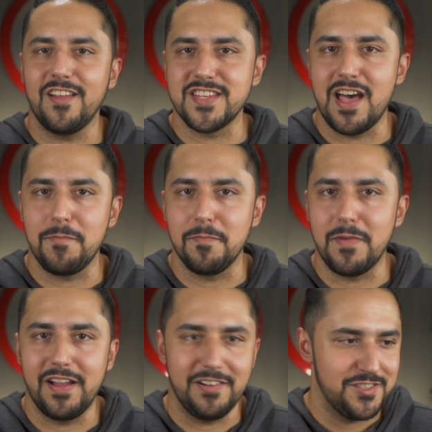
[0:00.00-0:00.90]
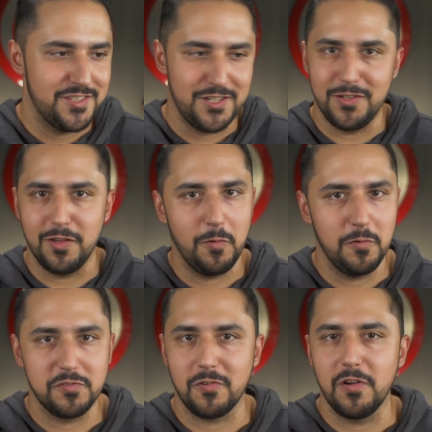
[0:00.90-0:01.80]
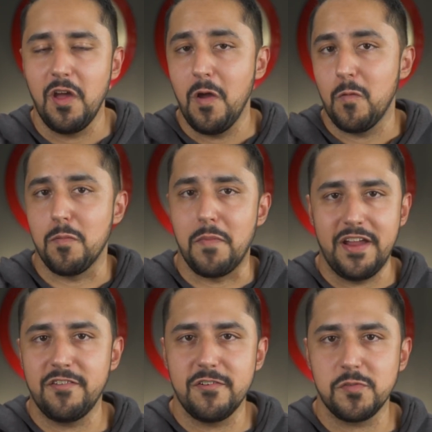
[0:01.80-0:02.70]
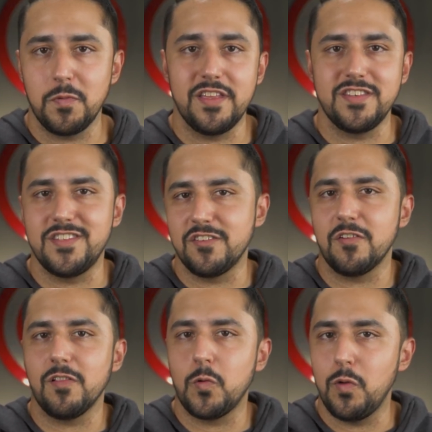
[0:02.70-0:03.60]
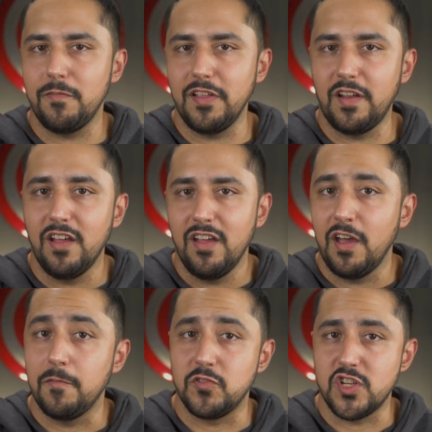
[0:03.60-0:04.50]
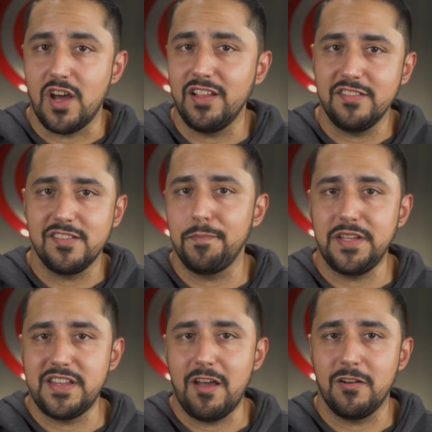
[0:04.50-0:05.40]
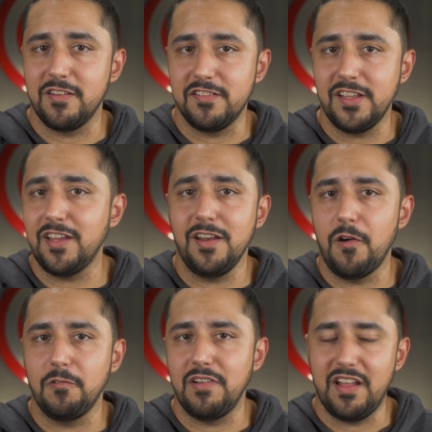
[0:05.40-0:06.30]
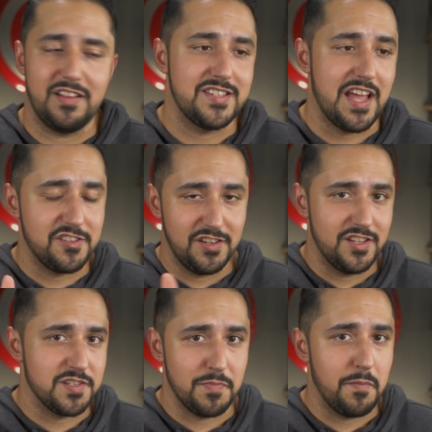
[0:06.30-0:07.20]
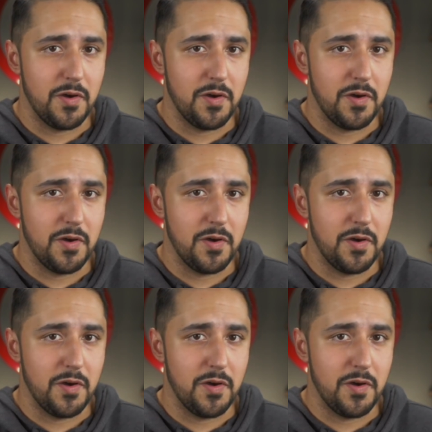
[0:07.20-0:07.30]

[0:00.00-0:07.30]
on top of my to-dos or reminders with the digital equivalent of jotting something down on a sticky note and attaching it to my